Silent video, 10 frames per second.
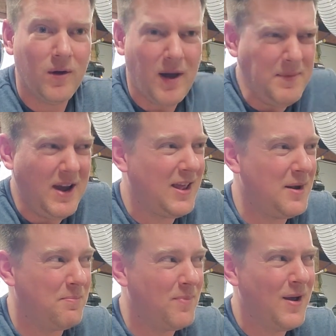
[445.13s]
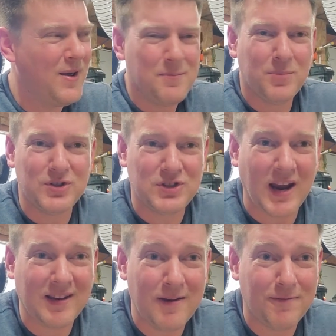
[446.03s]
I'm not going to
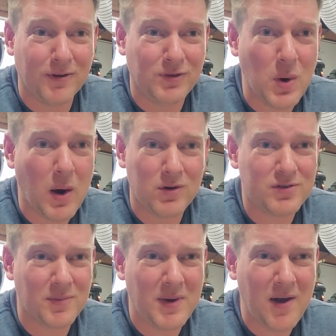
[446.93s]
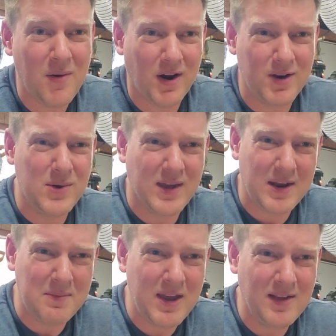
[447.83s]
project it for two hours from now. Are you
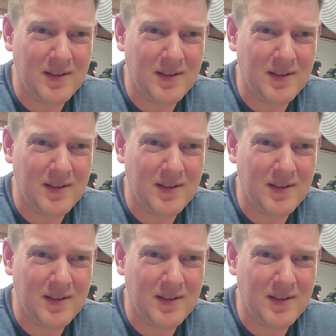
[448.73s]
kidding me?